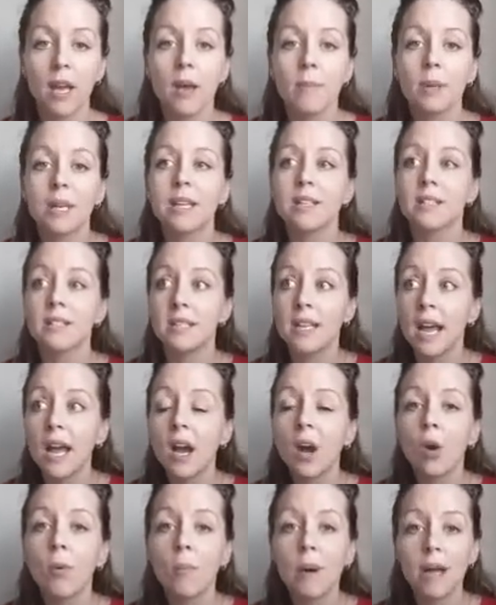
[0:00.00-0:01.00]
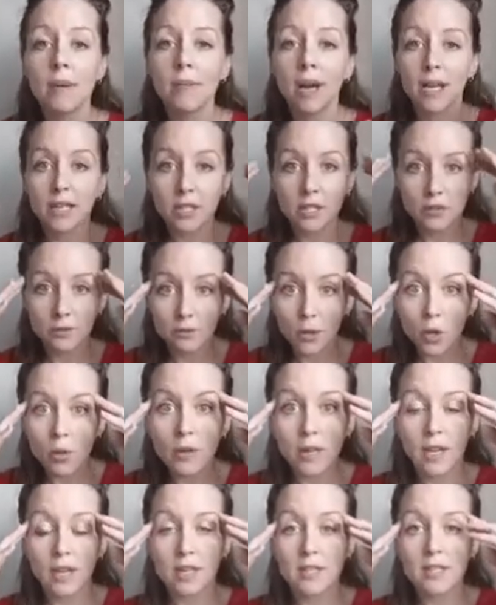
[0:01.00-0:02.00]
because now my mind is
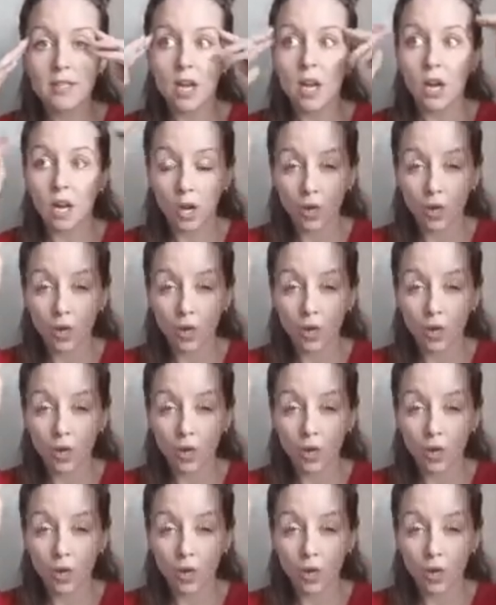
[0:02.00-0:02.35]
focused on a